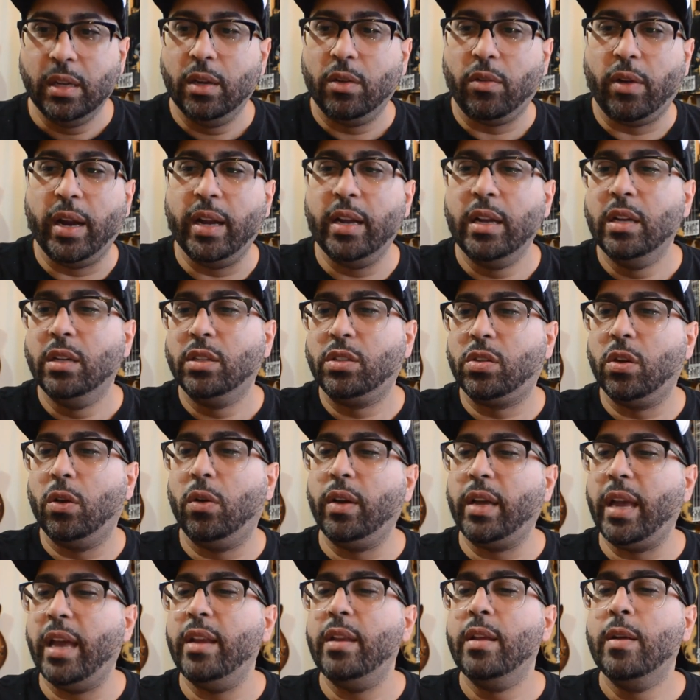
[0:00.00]
Right. So
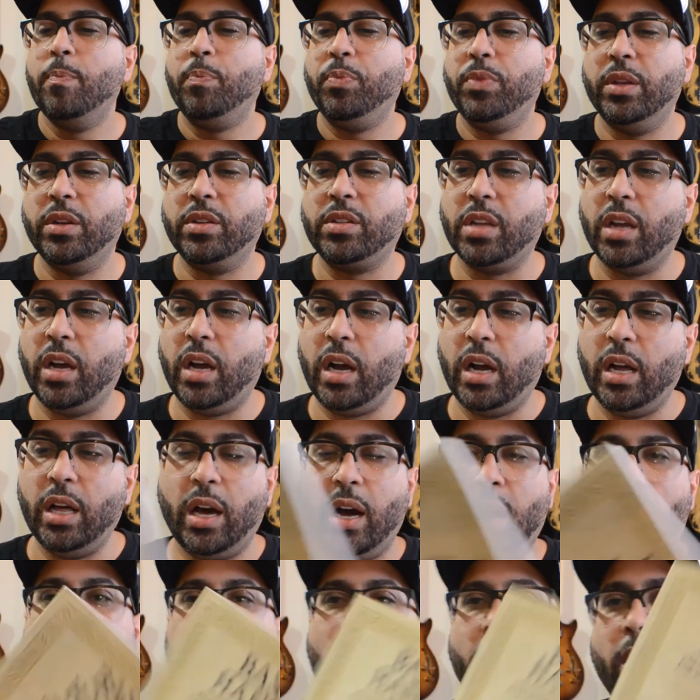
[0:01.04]
again, there's
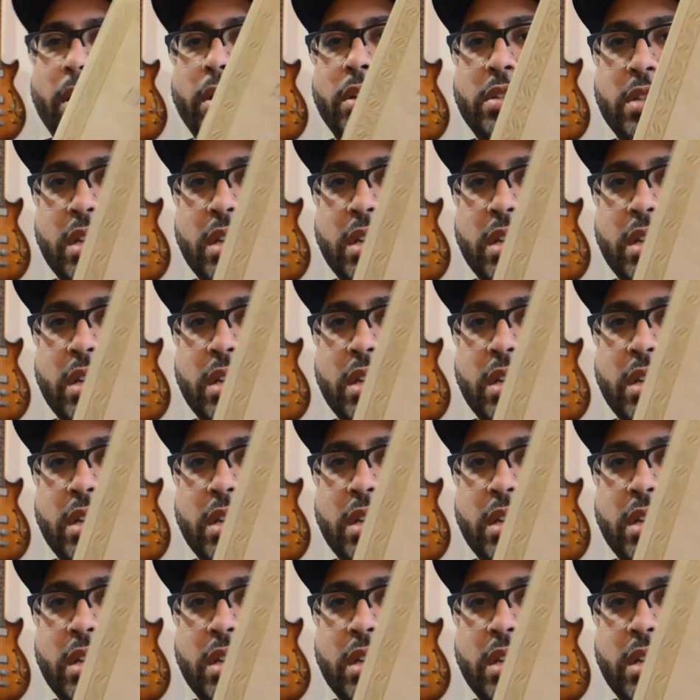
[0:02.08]
a there's